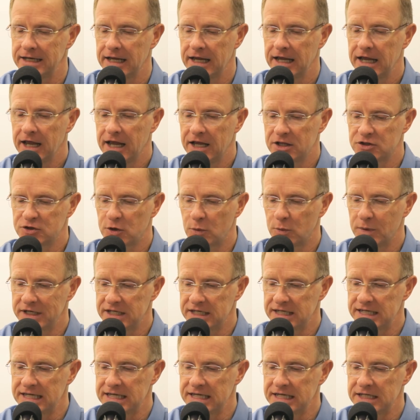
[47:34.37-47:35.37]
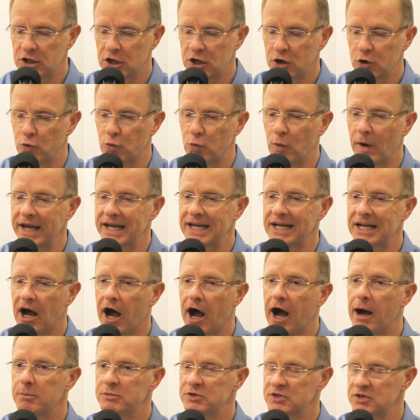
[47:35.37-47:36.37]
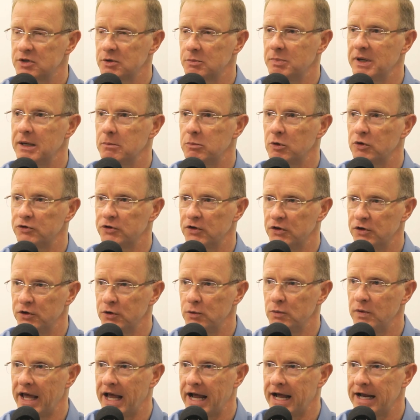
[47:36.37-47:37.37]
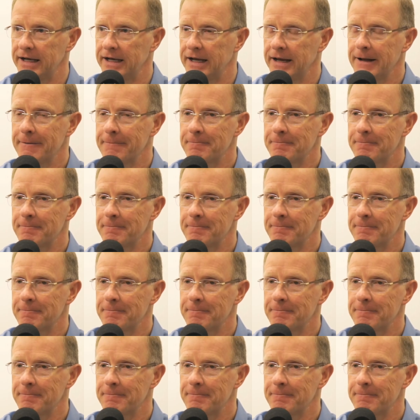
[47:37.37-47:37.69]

Mm-hmm. And so we need great cops to be able to do that.